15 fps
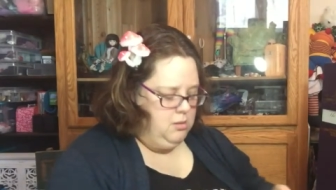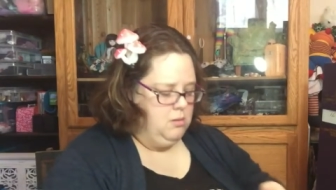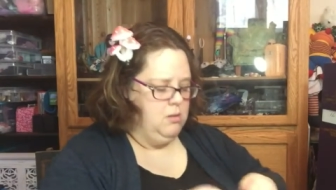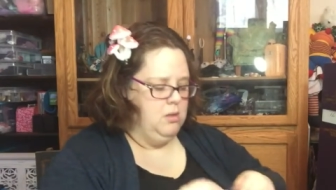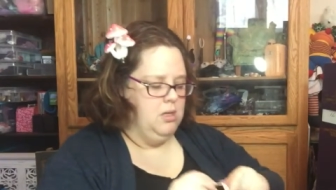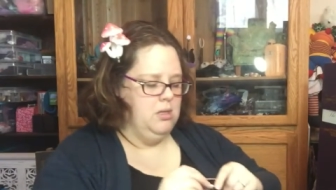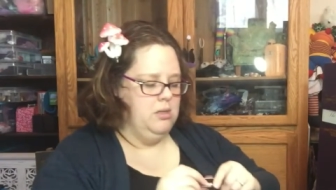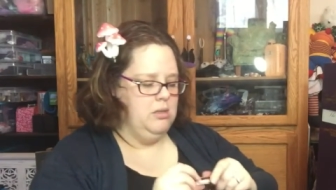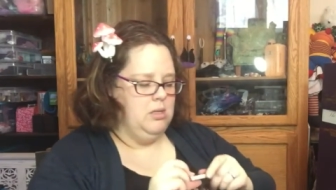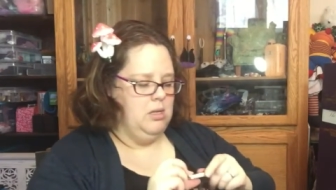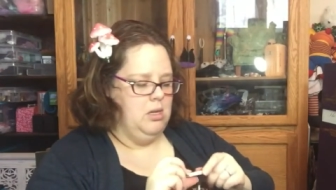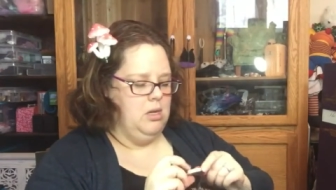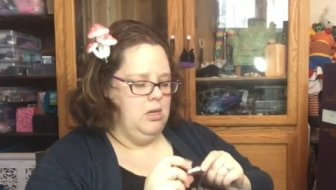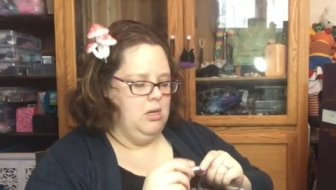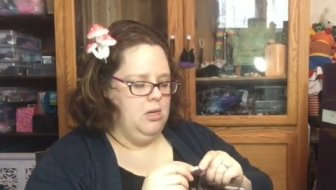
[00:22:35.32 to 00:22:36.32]
So this
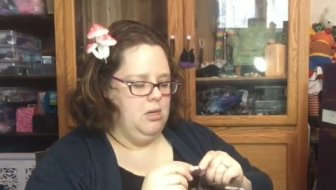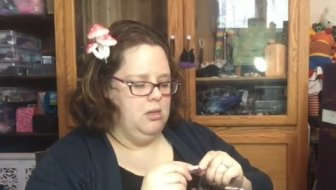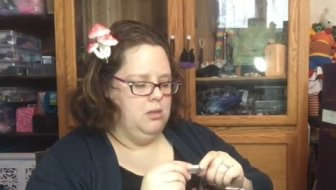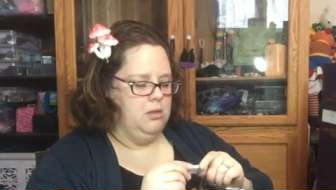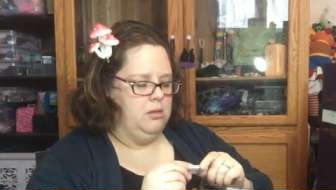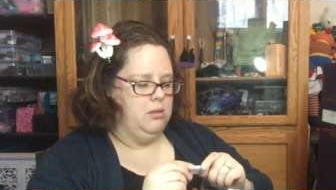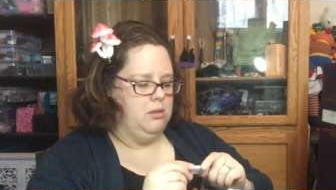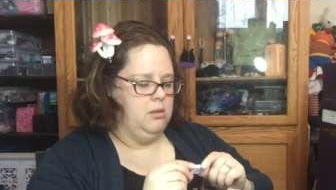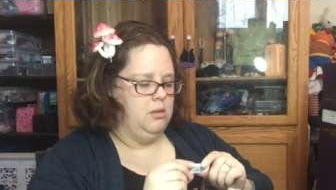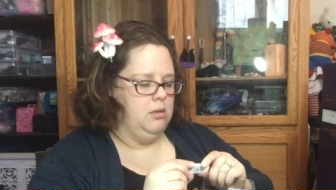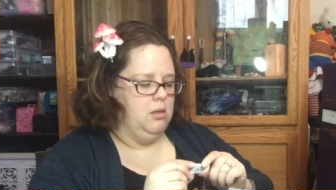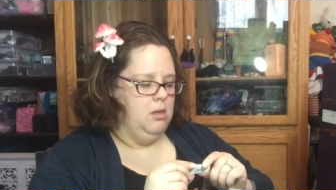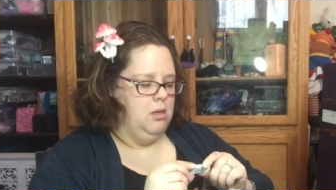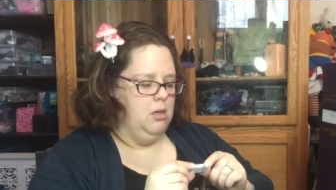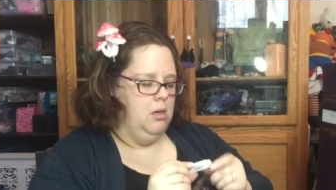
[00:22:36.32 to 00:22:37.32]
is
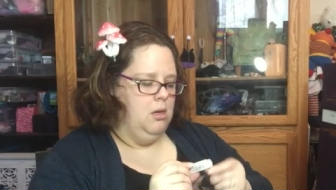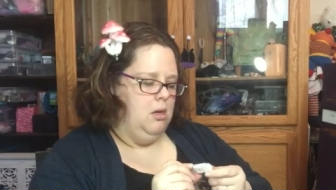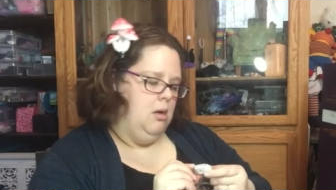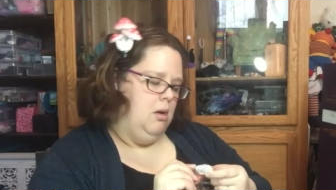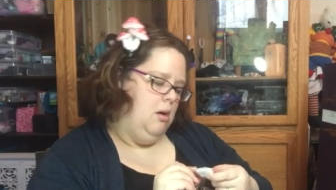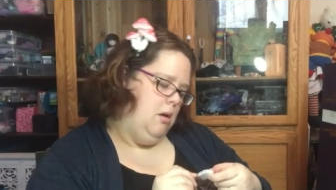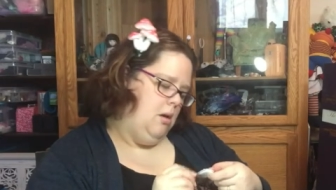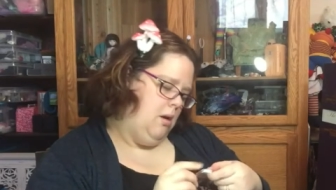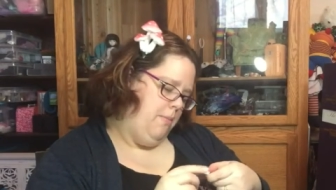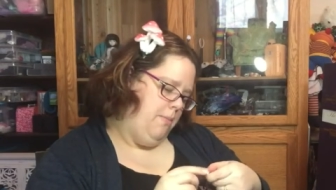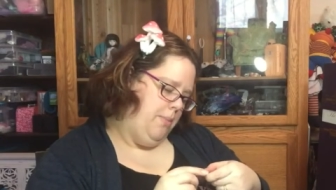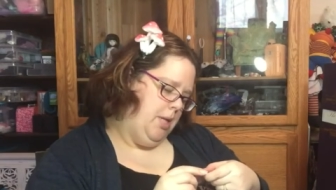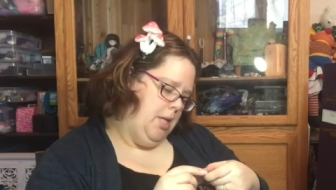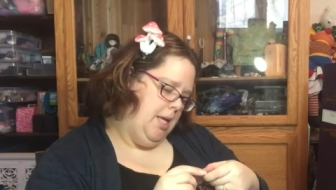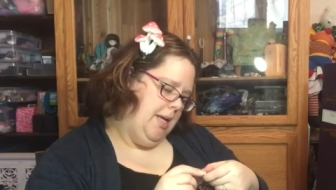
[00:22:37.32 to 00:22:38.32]
a
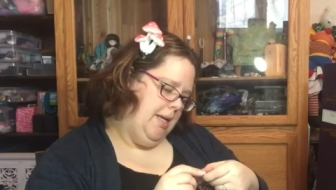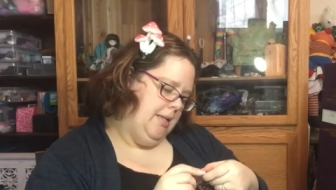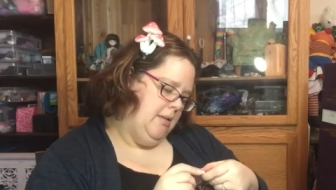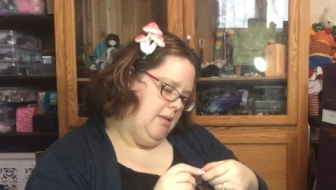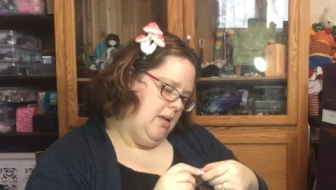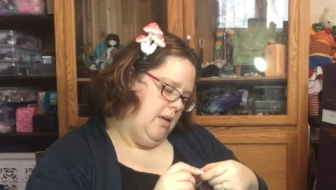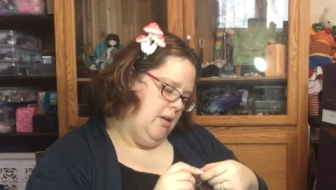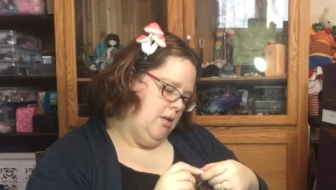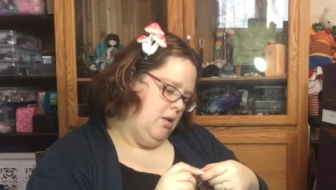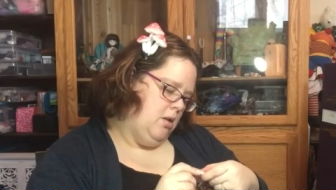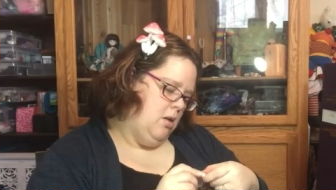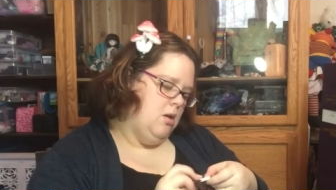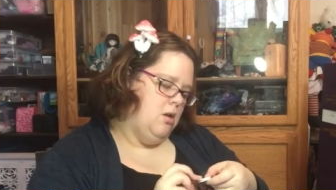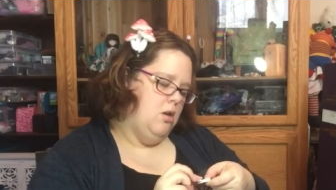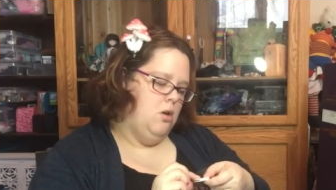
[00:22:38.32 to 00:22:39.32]

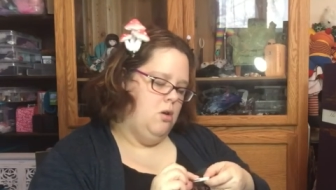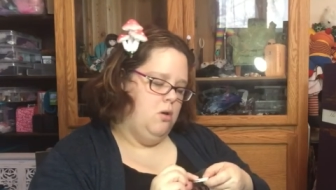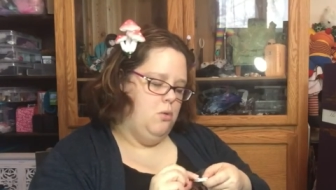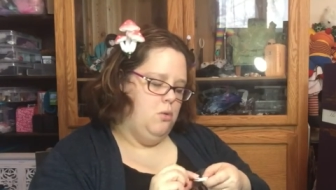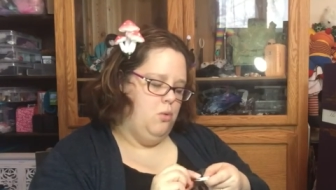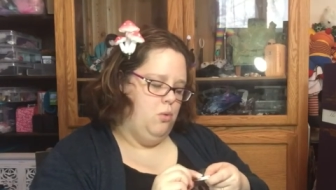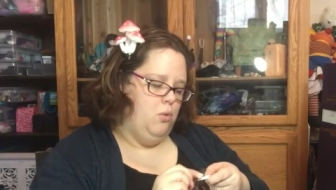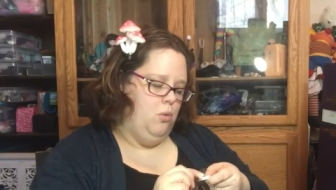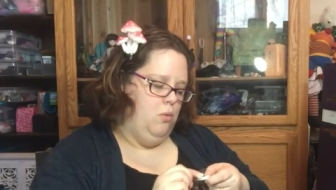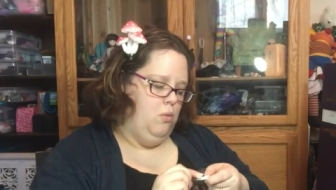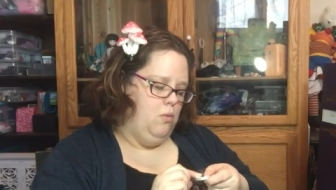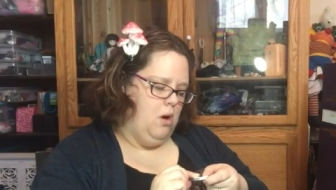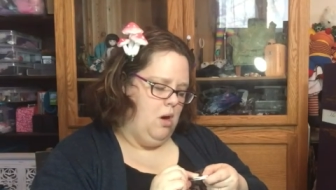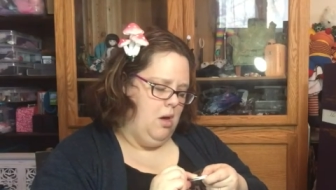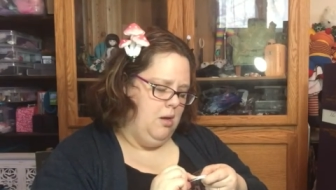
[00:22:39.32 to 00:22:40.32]
PlayStation two.
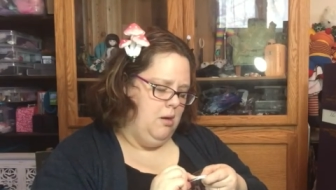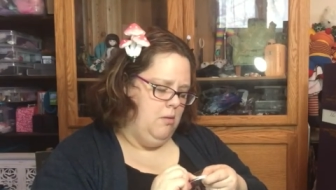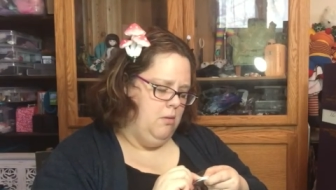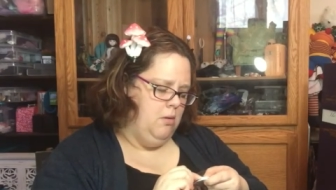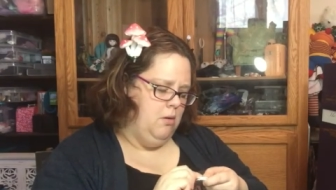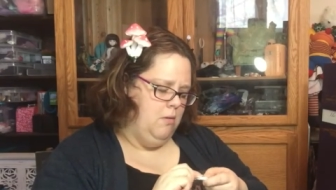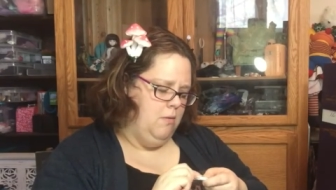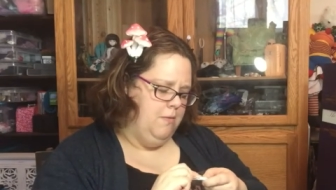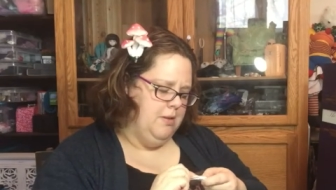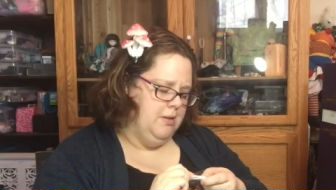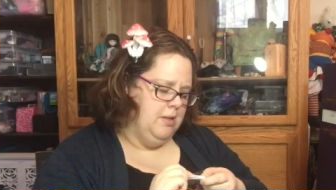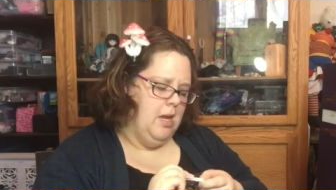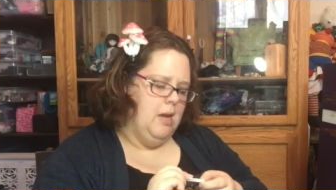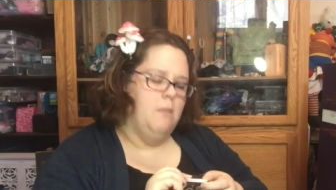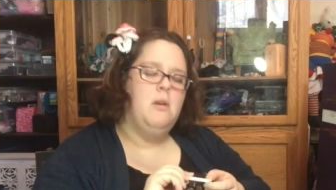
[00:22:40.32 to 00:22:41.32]
I don't know if
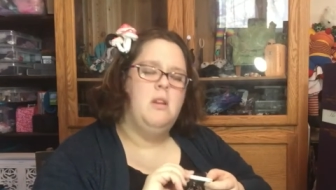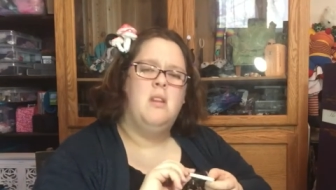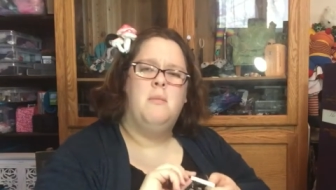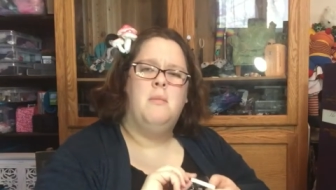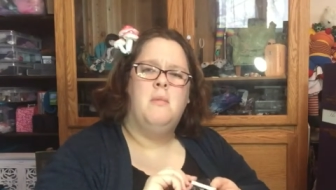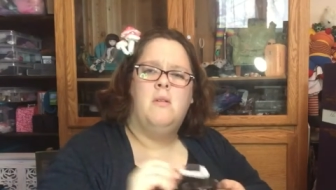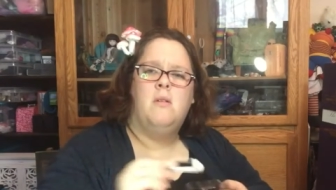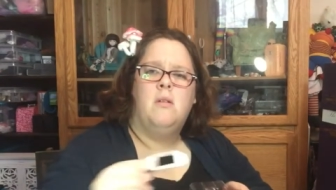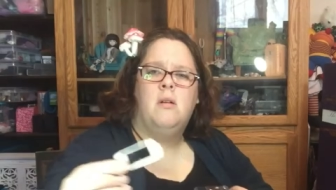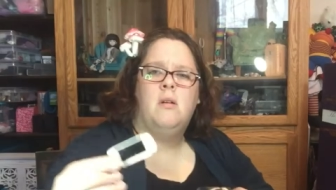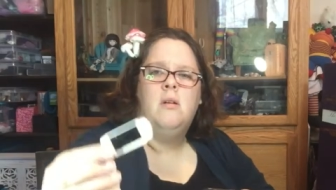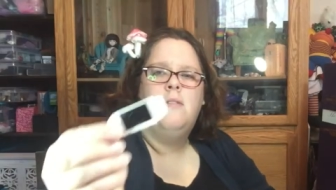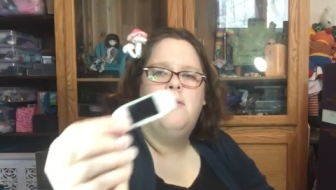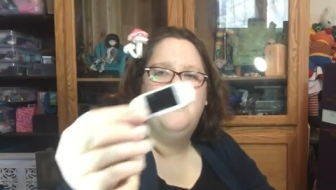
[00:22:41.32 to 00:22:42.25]
this came with them or